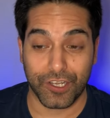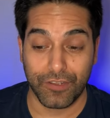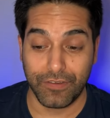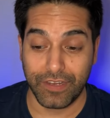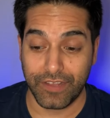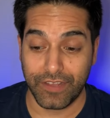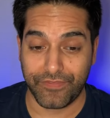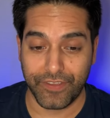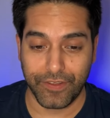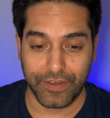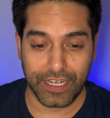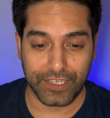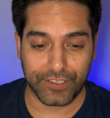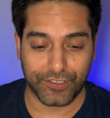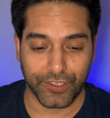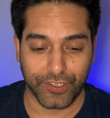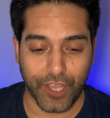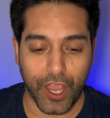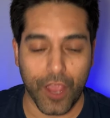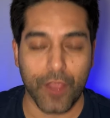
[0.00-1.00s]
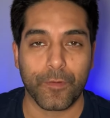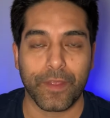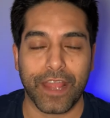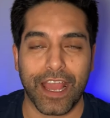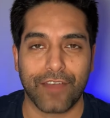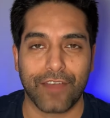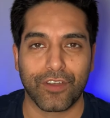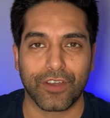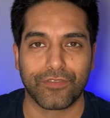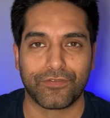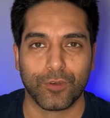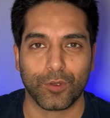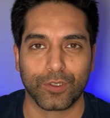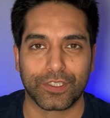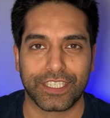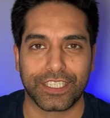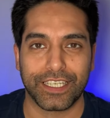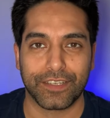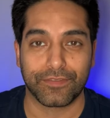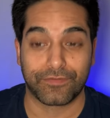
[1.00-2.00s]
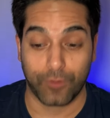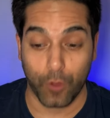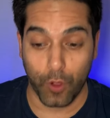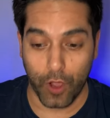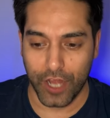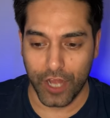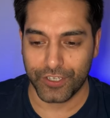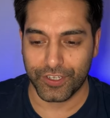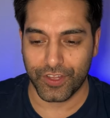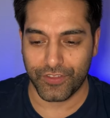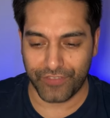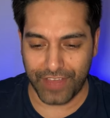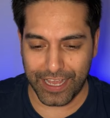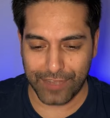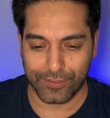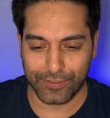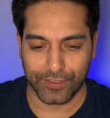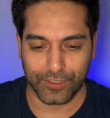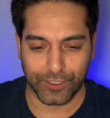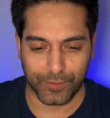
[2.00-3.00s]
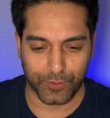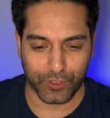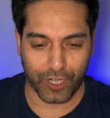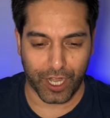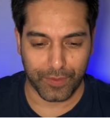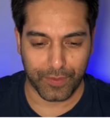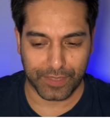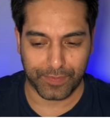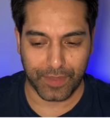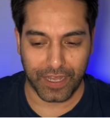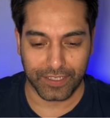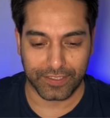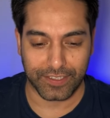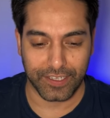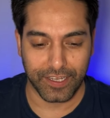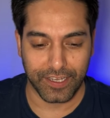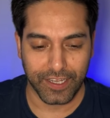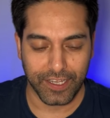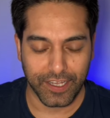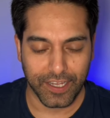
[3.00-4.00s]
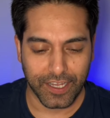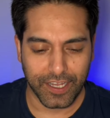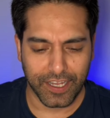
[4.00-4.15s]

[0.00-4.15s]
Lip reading: only a few days to go, we have our 400,000 subscribers party